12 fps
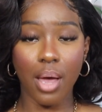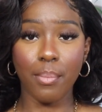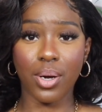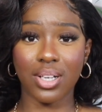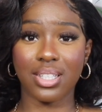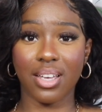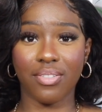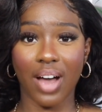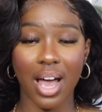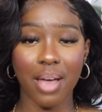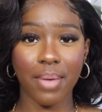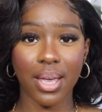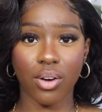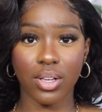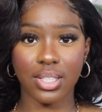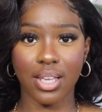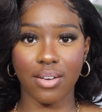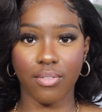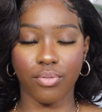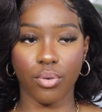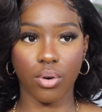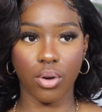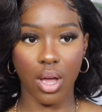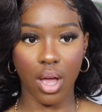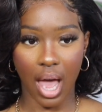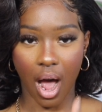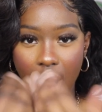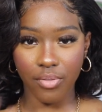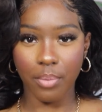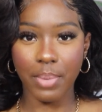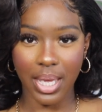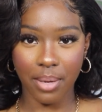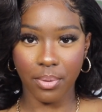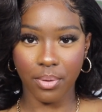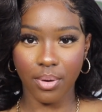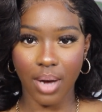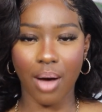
Because if I make content for other people,